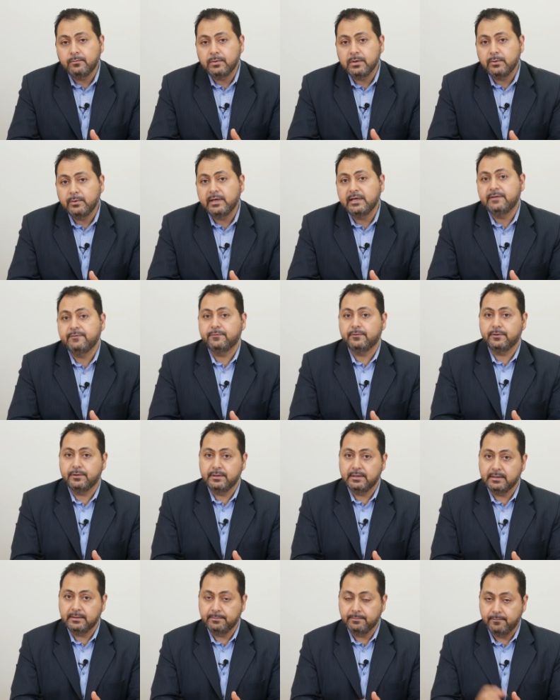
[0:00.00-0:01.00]
we wait for
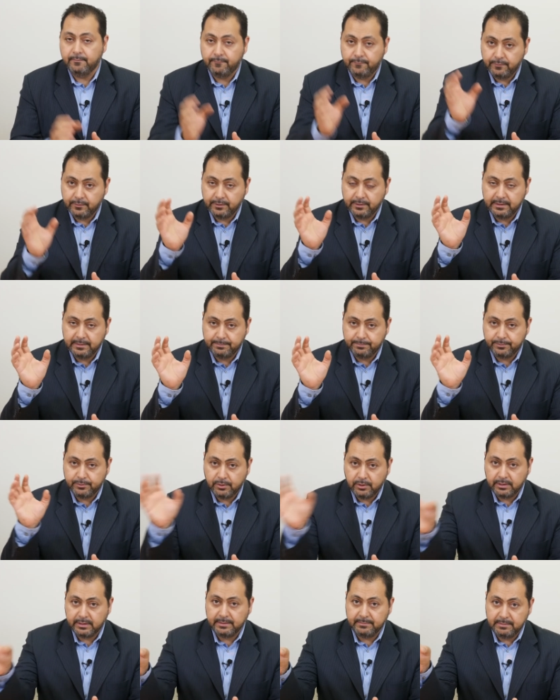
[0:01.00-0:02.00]
the
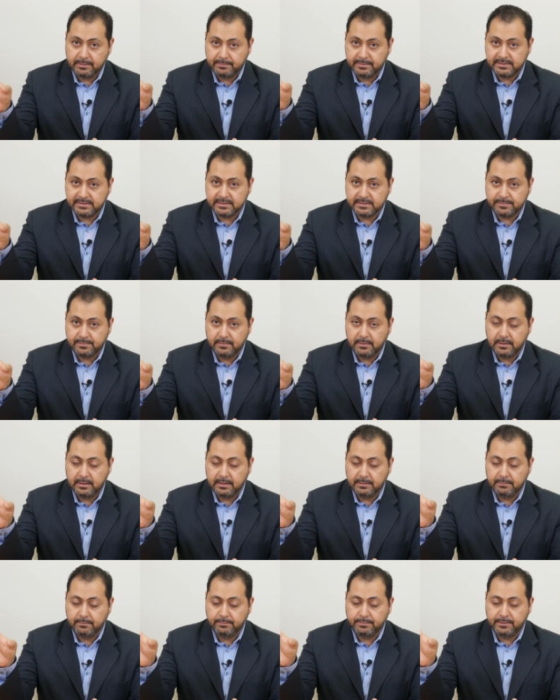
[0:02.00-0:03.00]
program, the business
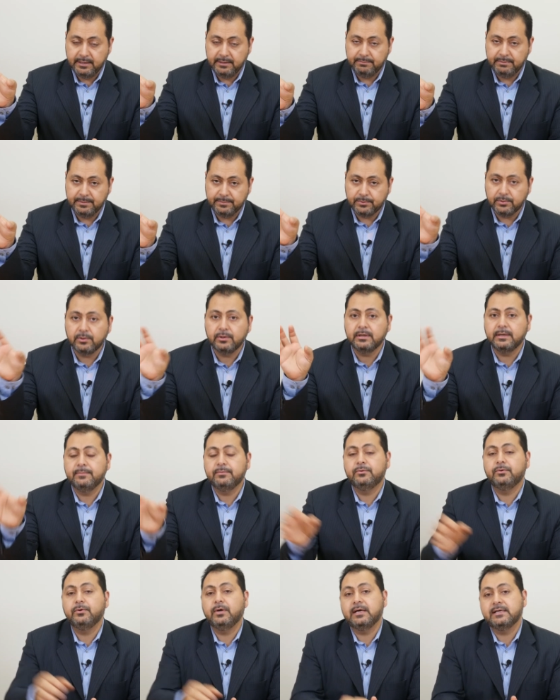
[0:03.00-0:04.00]
PNP program,
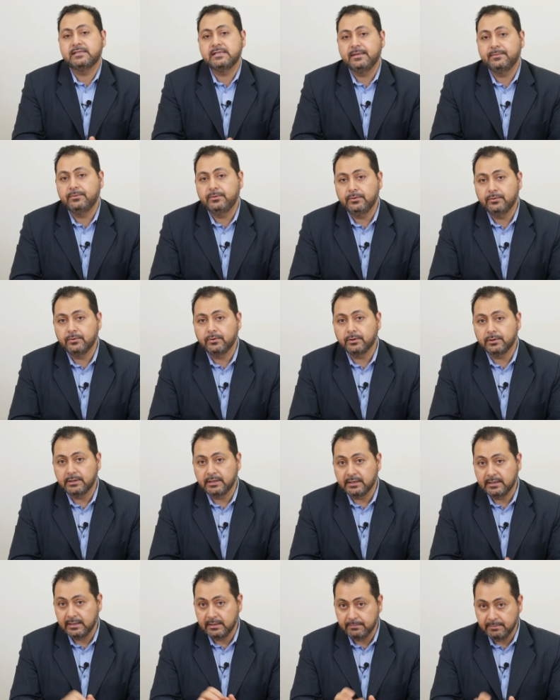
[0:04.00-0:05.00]
to accept you or
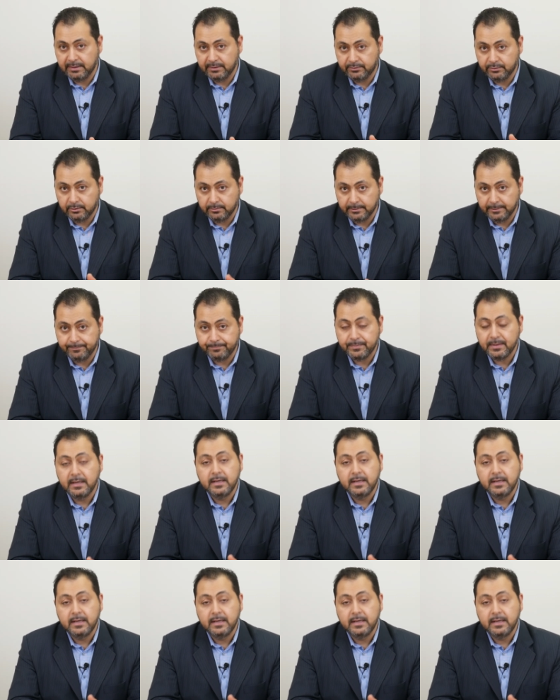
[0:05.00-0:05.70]
not in Manitoba.